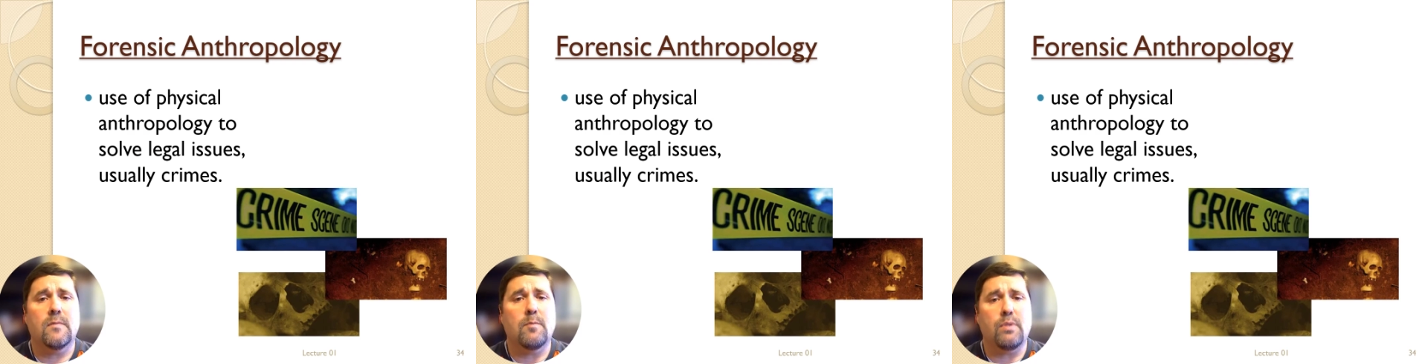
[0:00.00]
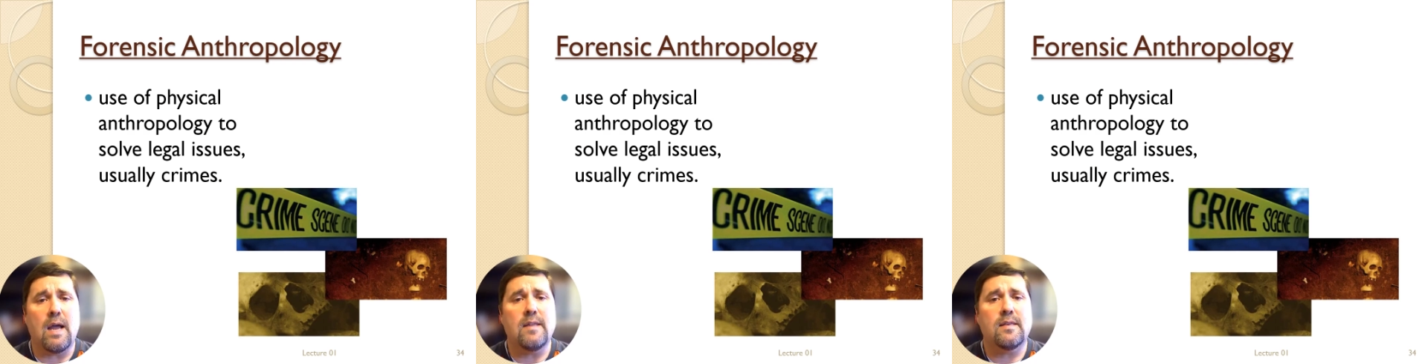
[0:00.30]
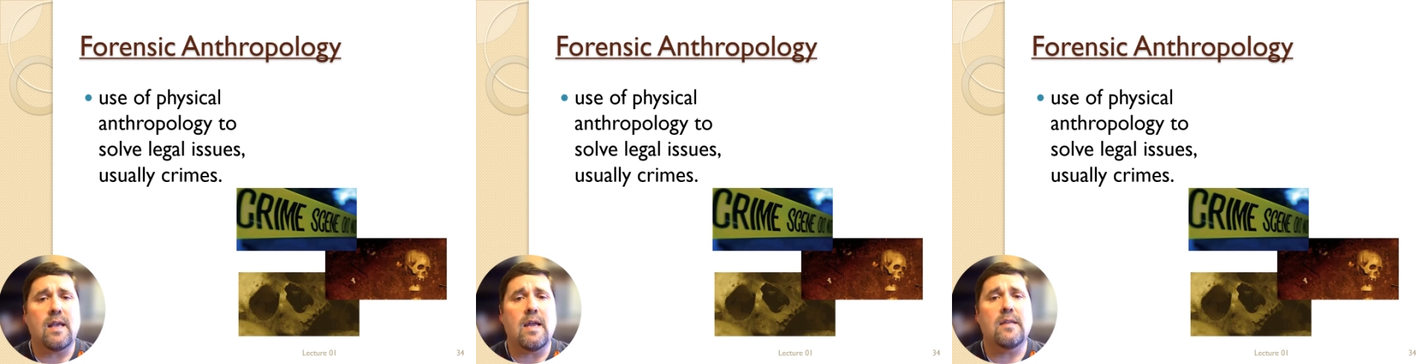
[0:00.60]
Applied
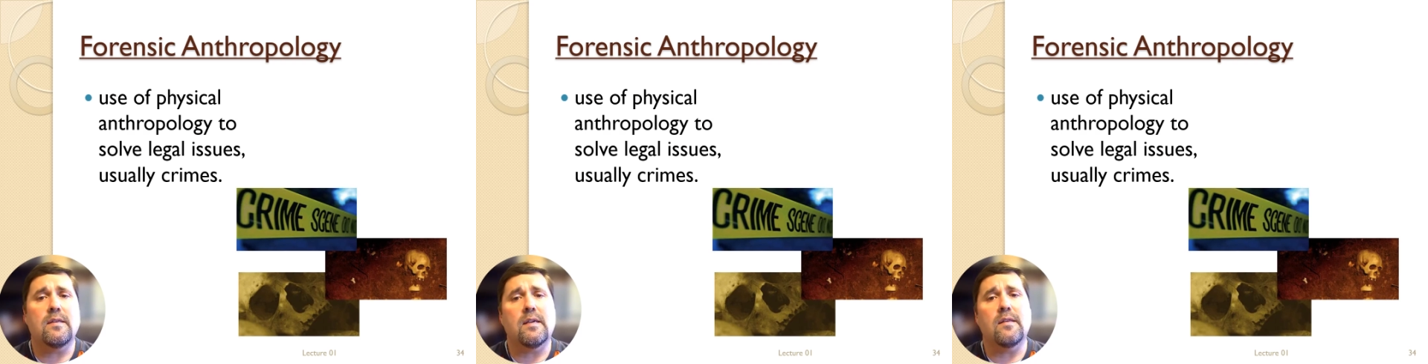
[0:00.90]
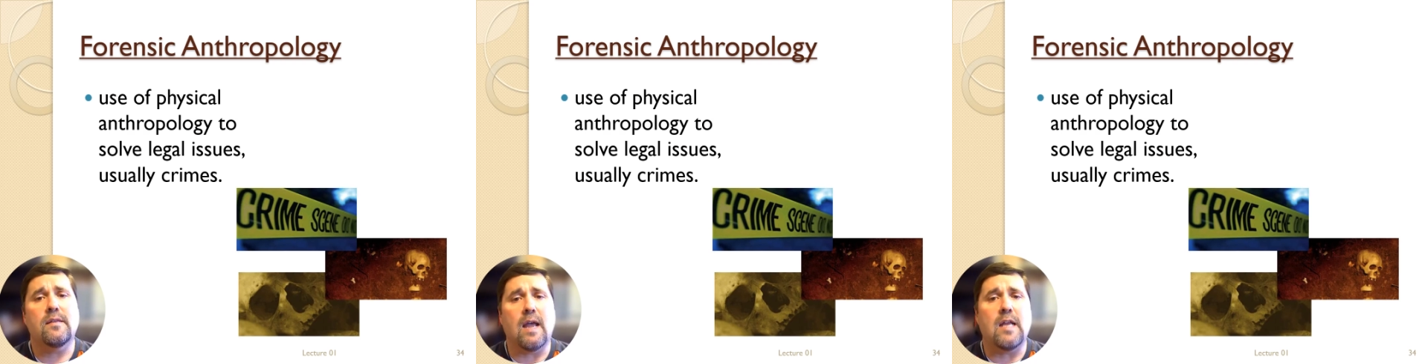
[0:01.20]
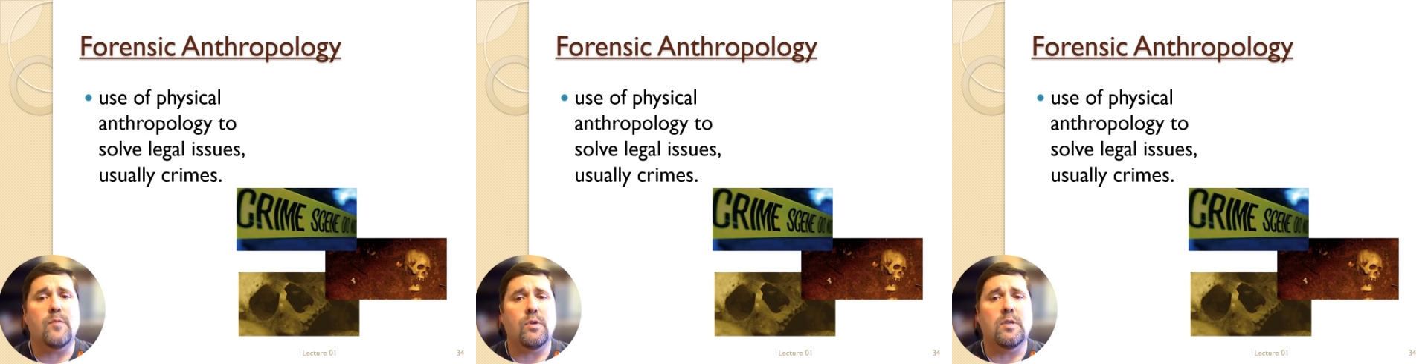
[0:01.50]
science is
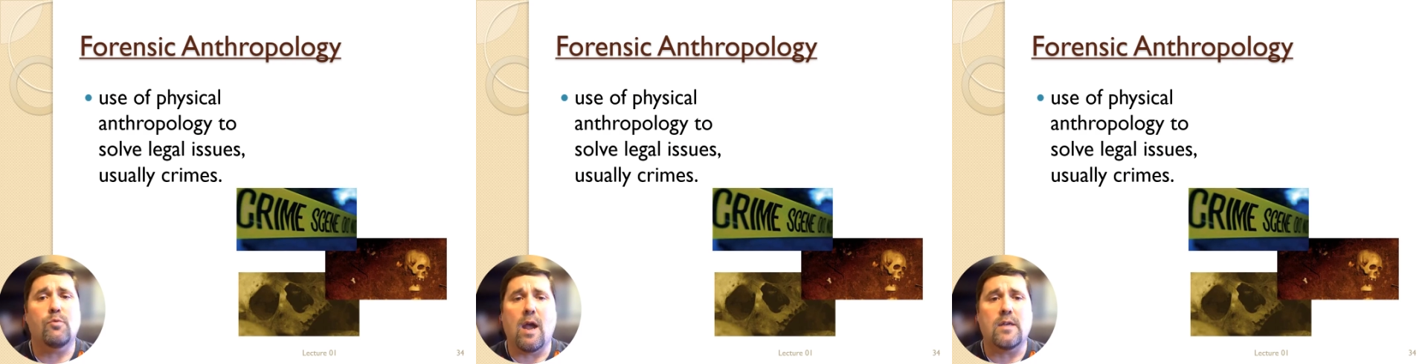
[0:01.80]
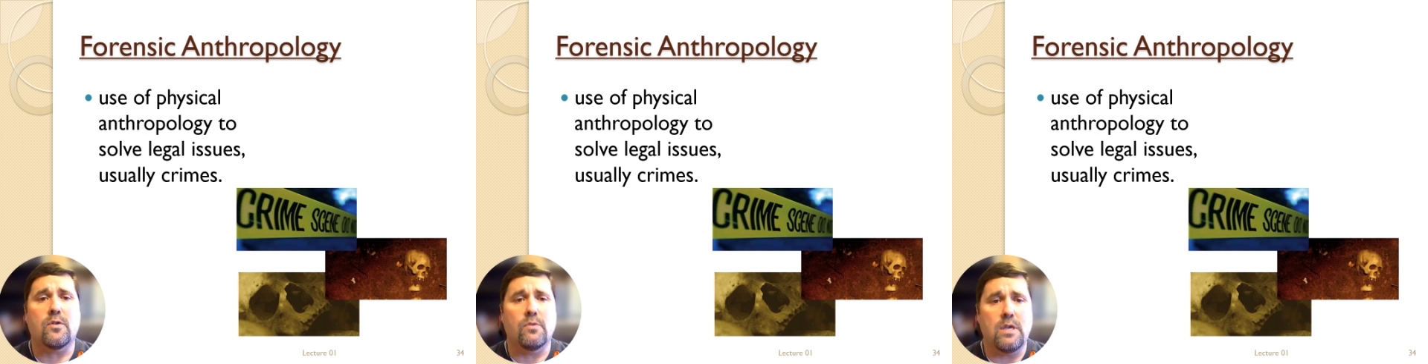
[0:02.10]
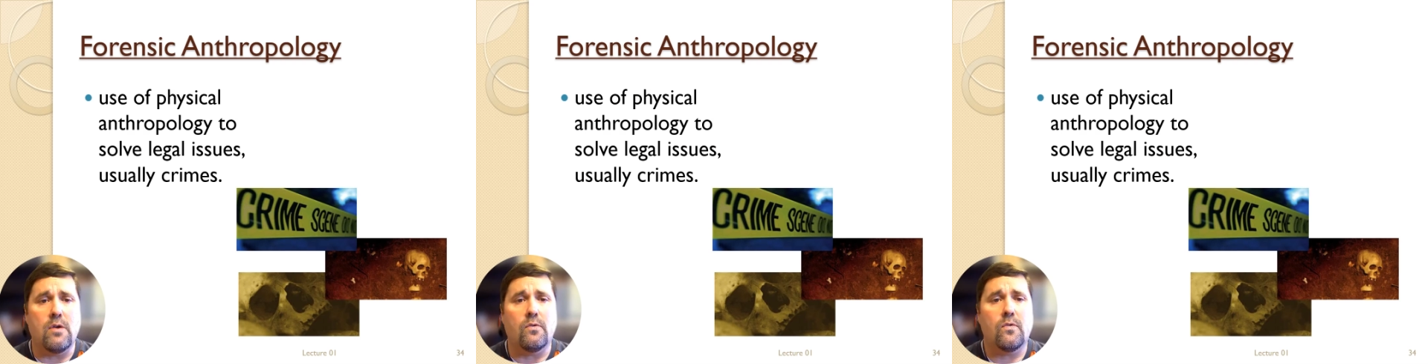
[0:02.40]
science put to practical
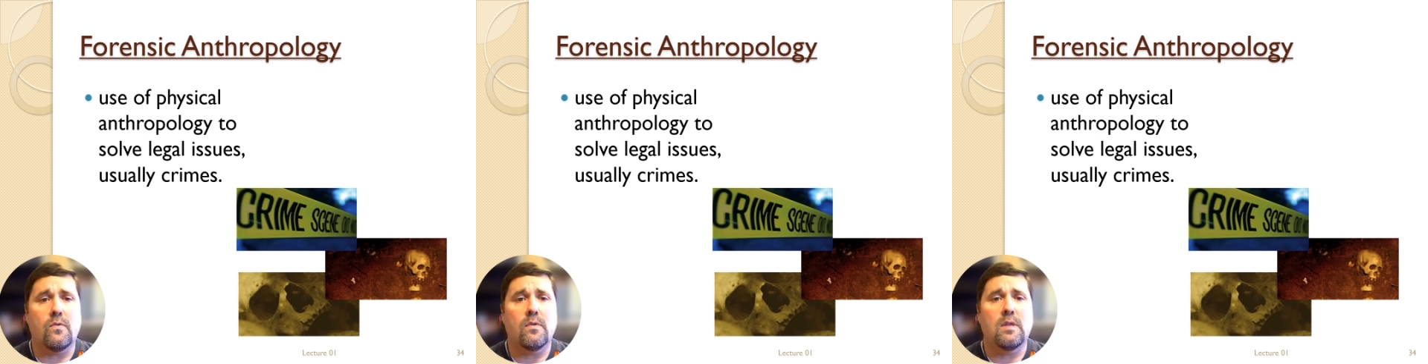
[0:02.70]
use.